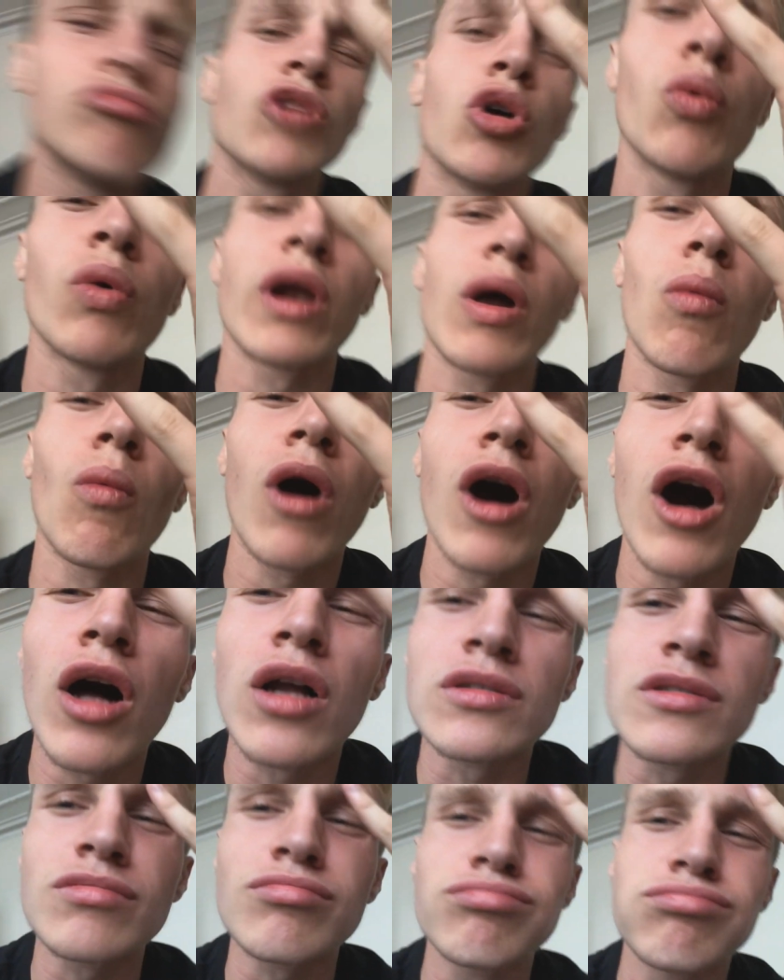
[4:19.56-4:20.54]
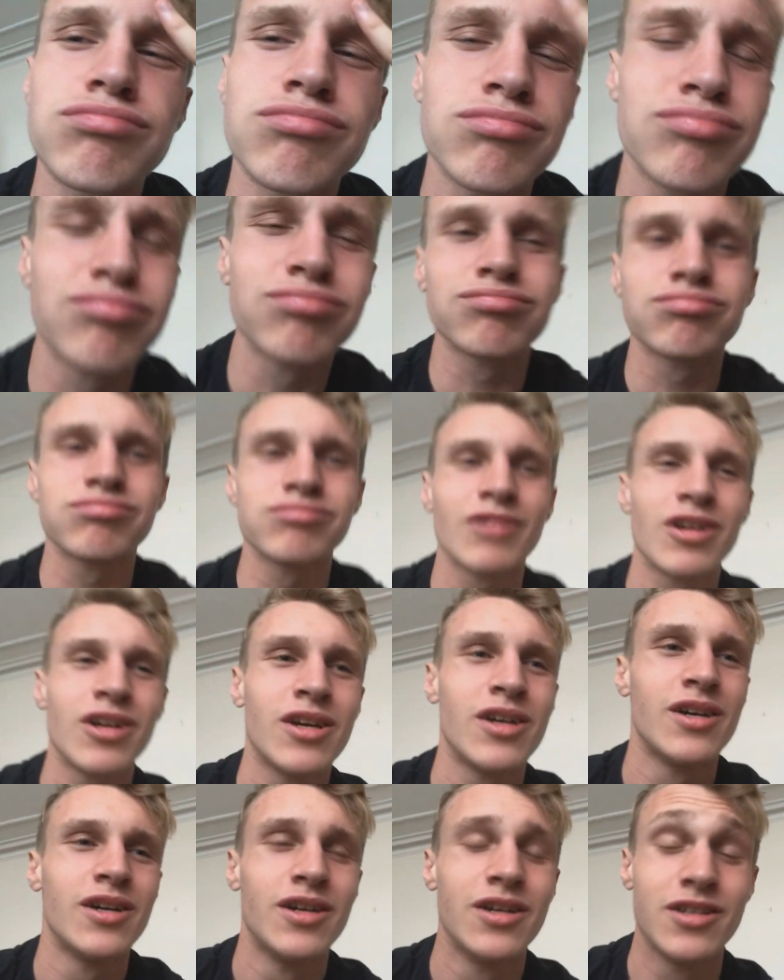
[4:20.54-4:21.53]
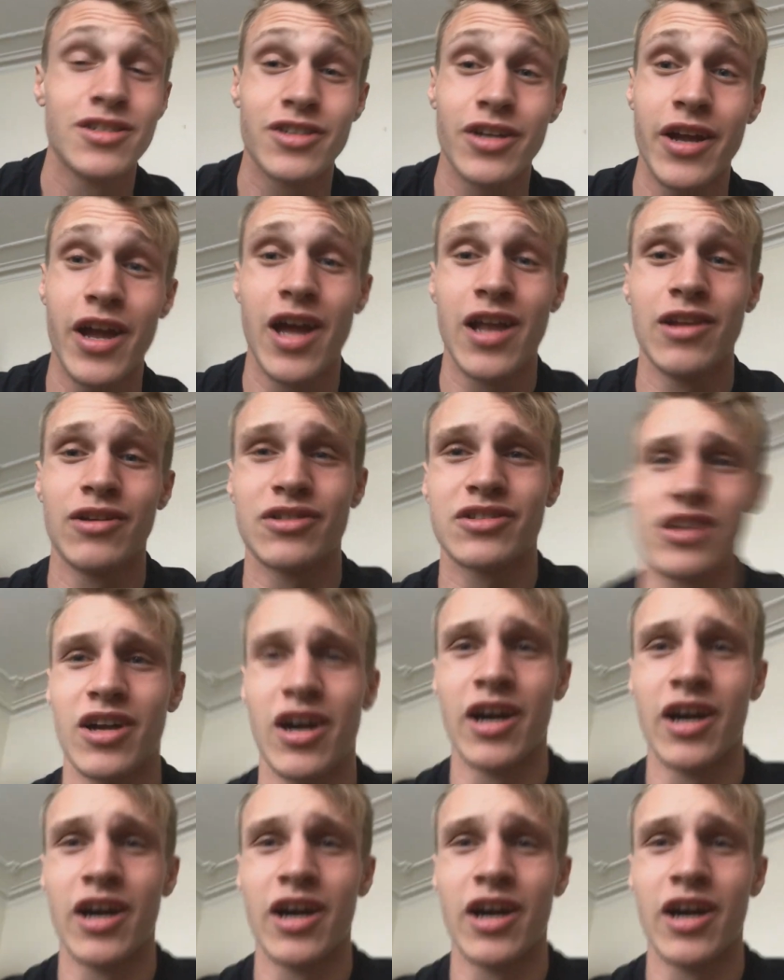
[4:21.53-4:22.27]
not what I want. So yeah, it looks